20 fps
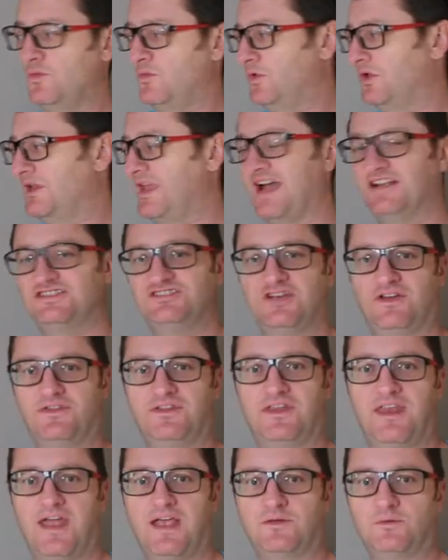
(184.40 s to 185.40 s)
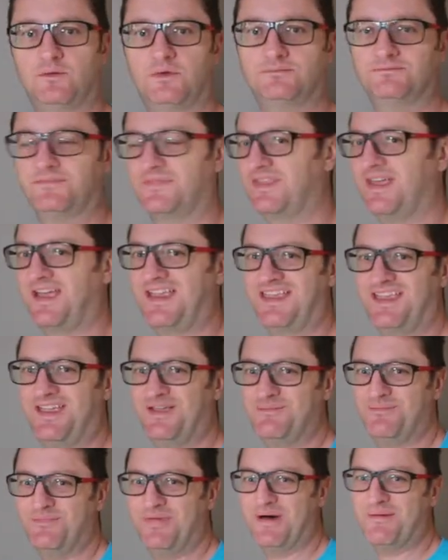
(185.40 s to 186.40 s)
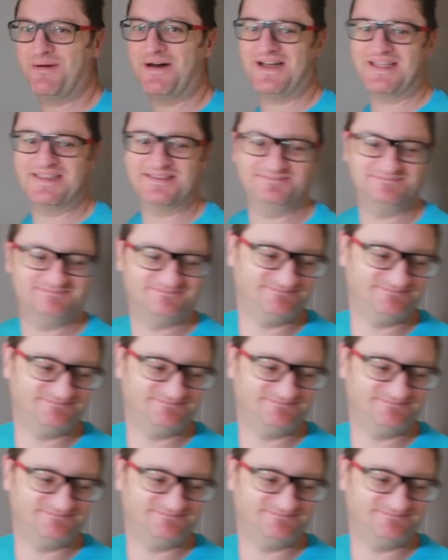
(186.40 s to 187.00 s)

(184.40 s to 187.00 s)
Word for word: we'll catch you on the next one. Thank you, bye bye.